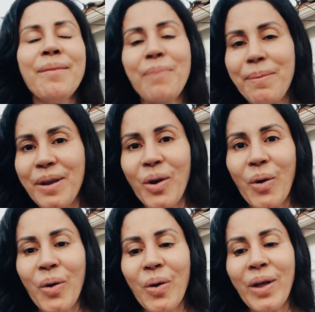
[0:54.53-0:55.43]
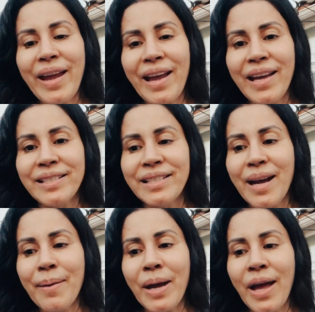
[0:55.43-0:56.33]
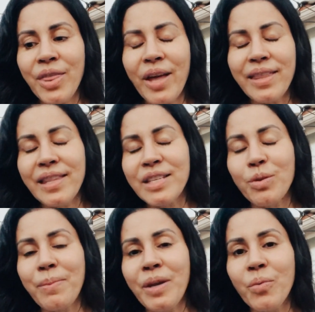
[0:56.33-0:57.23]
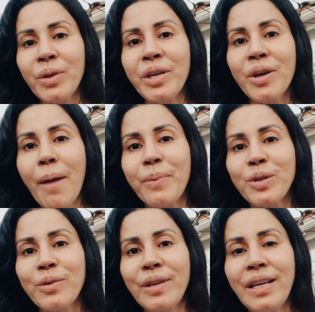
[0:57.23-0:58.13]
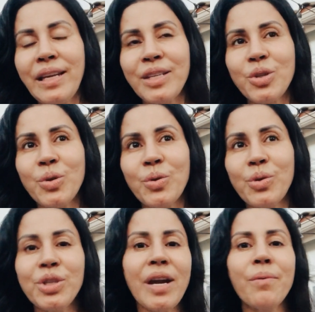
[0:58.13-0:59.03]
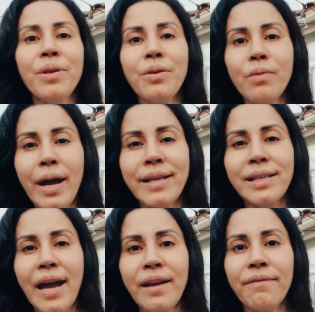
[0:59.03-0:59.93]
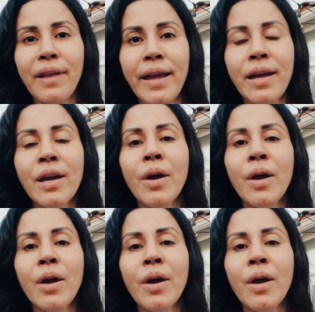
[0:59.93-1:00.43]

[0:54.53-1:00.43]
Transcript: baby girl, and I thought that this would be a really good opportunity to share with you guys kind of like